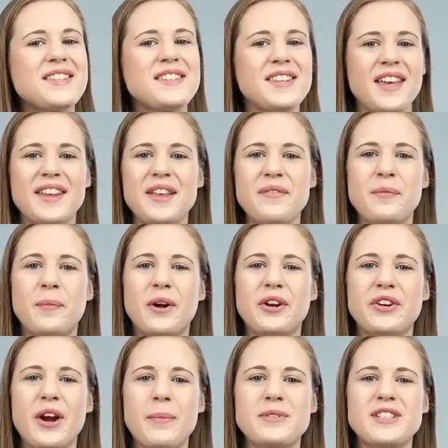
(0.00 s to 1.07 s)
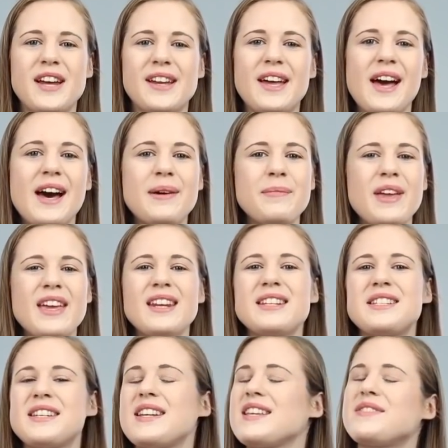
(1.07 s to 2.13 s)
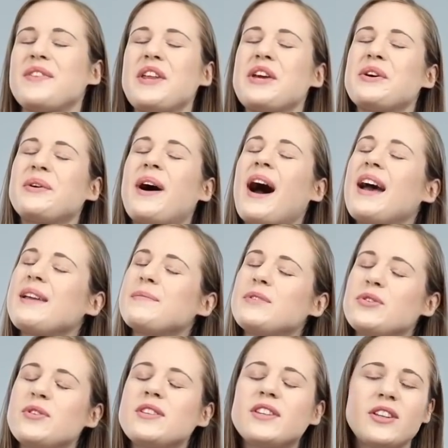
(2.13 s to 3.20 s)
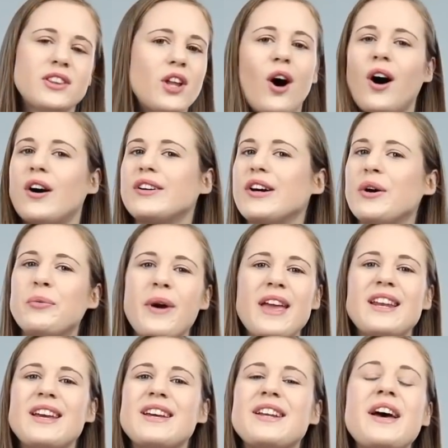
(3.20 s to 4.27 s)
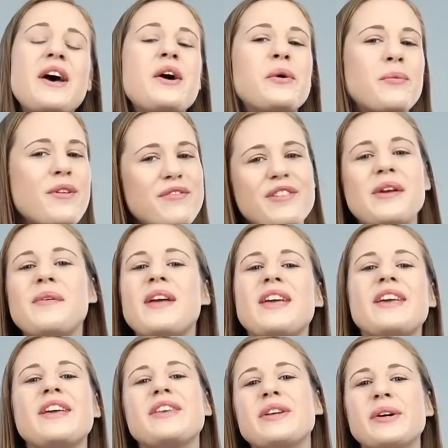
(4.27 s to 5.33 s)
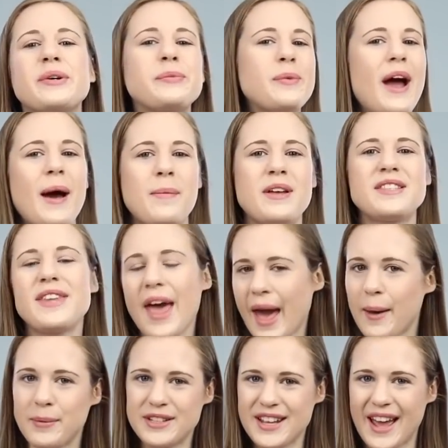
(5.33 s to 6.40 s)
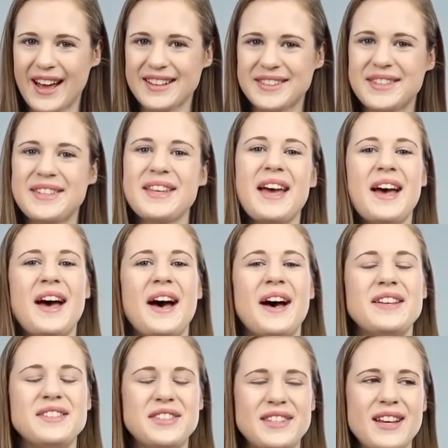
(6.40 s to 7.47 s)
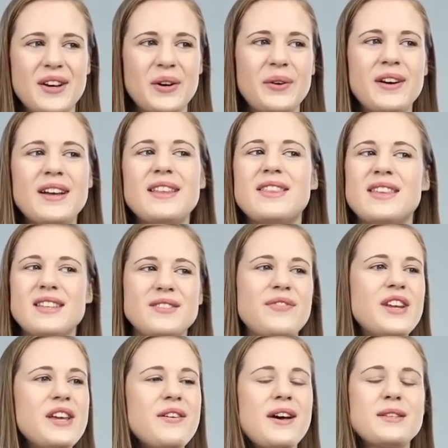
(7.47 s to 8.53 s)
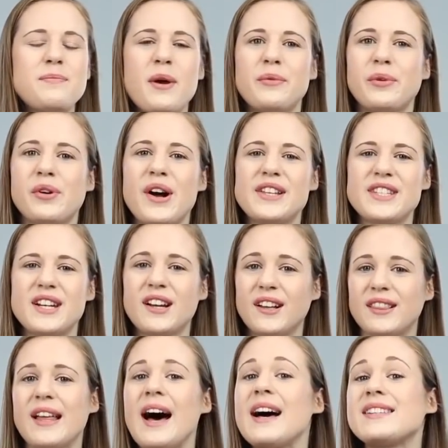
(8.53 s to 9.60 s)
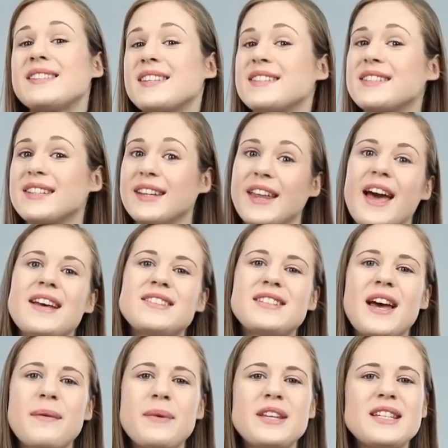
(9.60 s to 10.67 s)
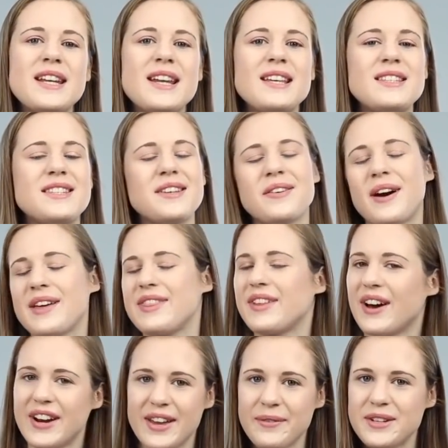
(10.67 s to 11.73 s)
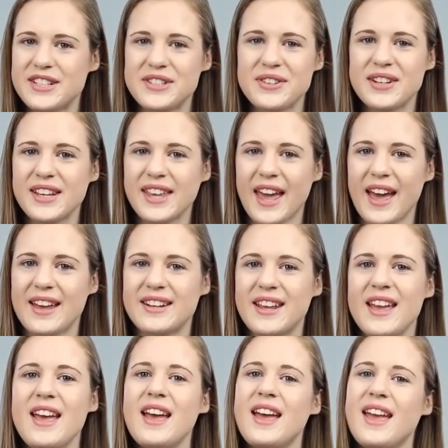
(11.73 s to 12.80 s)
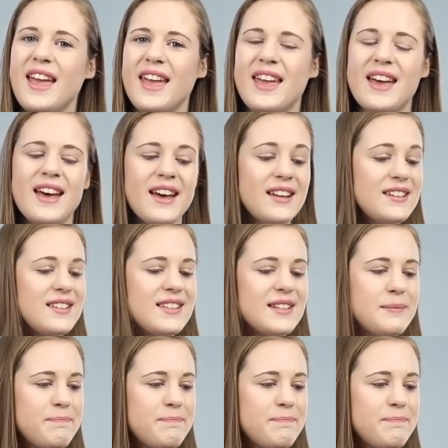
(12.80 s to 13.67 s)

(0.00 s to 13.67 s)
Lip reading: it's Haley from OneOnRabbits.com, and in today's video, I am doing the long-awaited reviewing your rabbit's habitats. So this video has been requested a lot since the last time I did it, so I thought I would do it again. And